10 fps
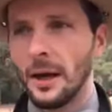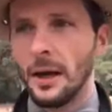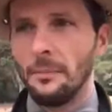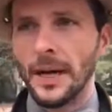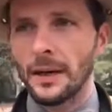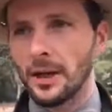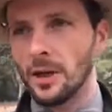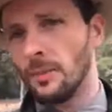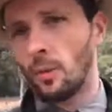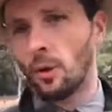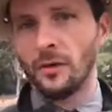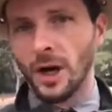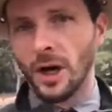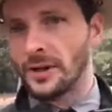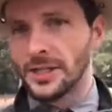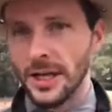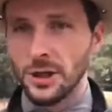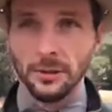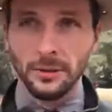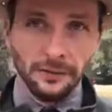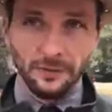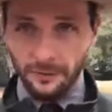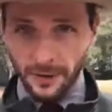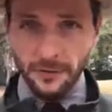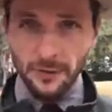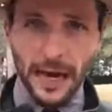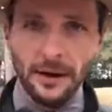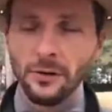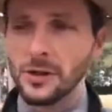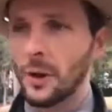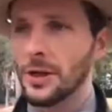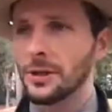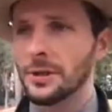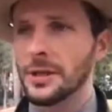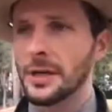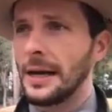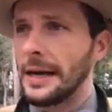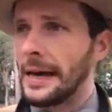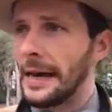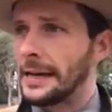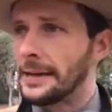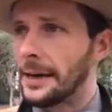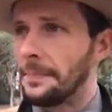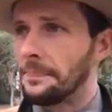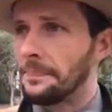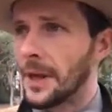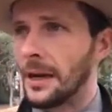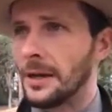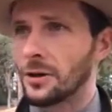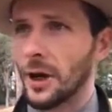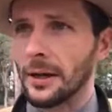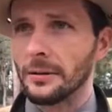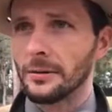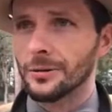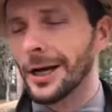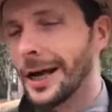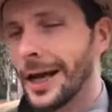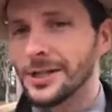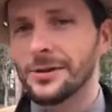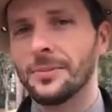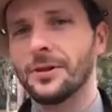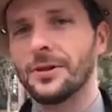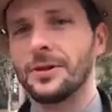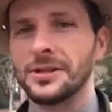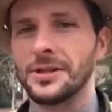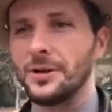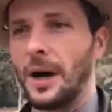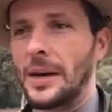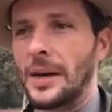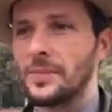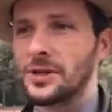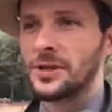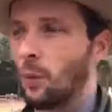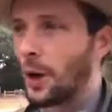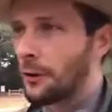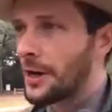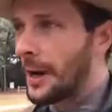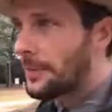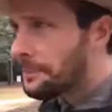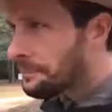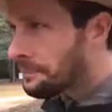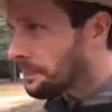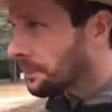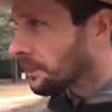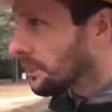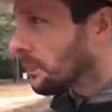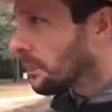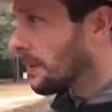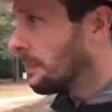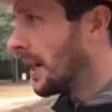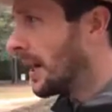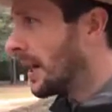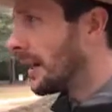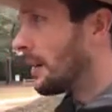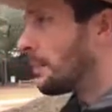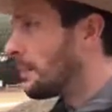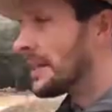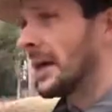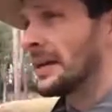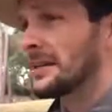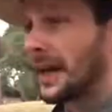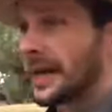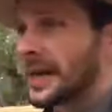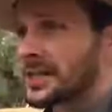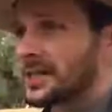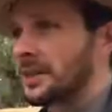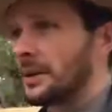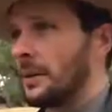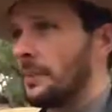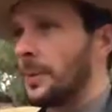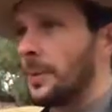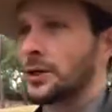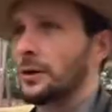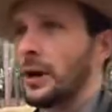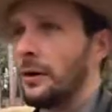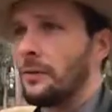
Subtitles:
make it a little bit more of a conversation if you have those questions, and try to answer some of the things that you might be still wondering about. But that I guess is a picture of